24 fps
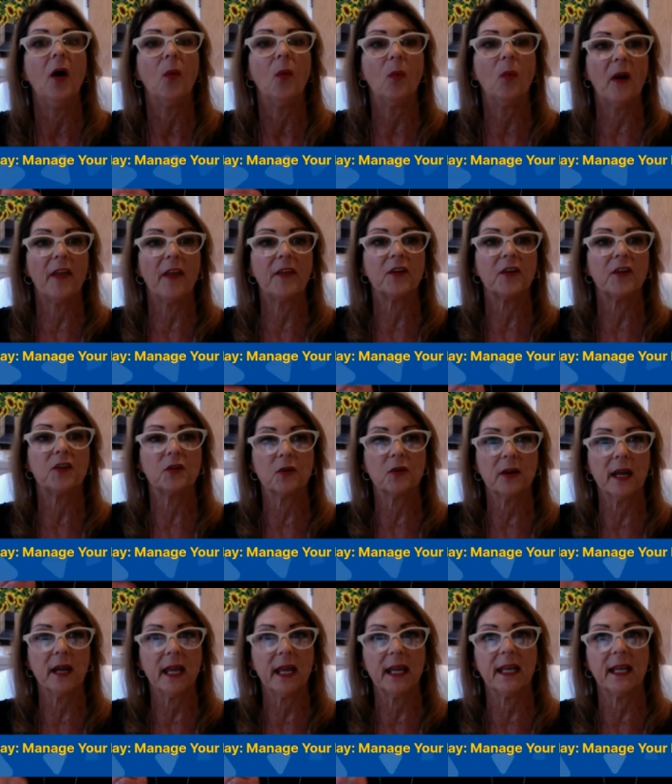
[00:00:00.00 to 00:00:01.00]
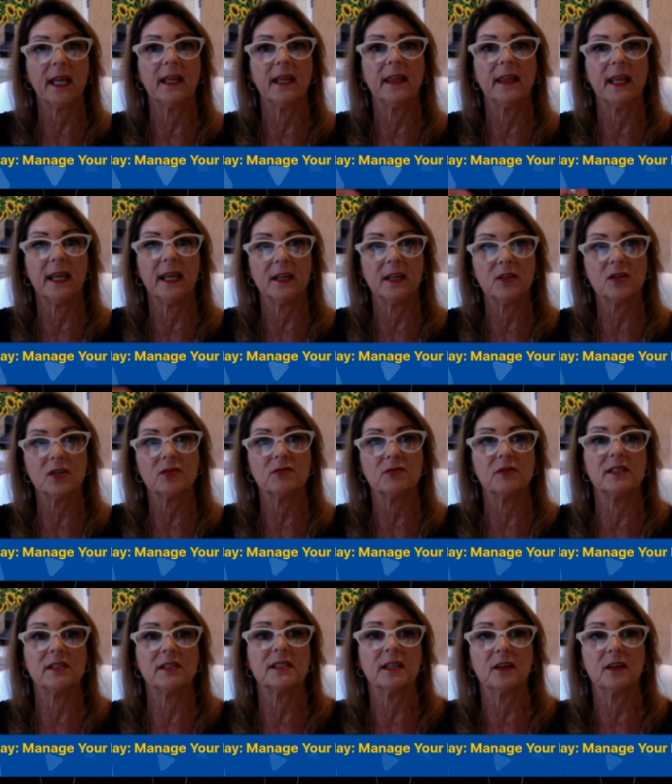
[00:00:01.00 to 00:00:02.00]
whether you're hitting the
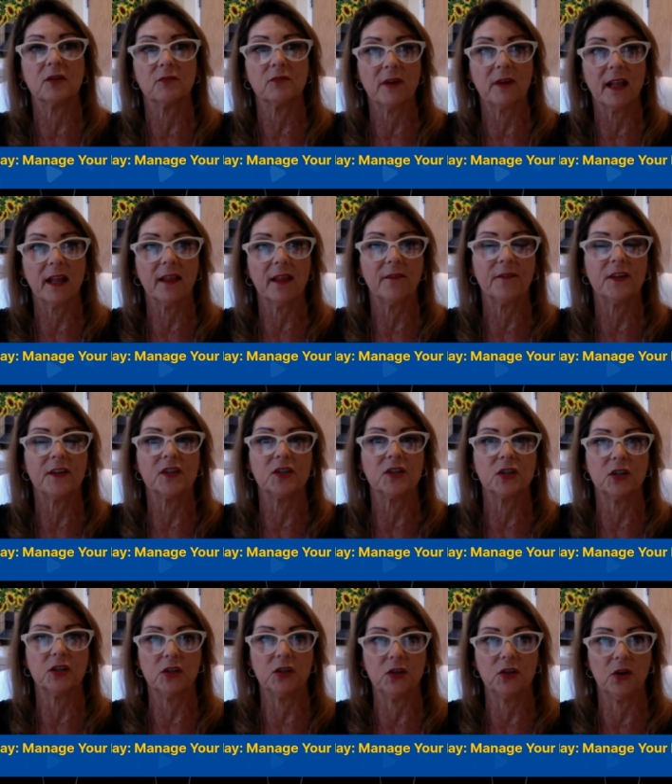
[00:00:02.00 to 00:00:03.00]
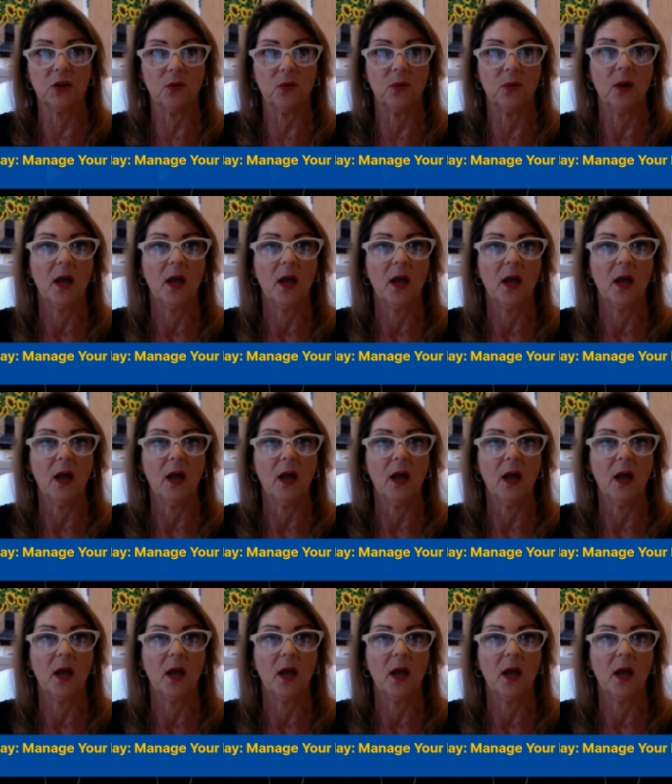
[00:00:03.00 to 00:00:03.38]
industries that are relevant to you.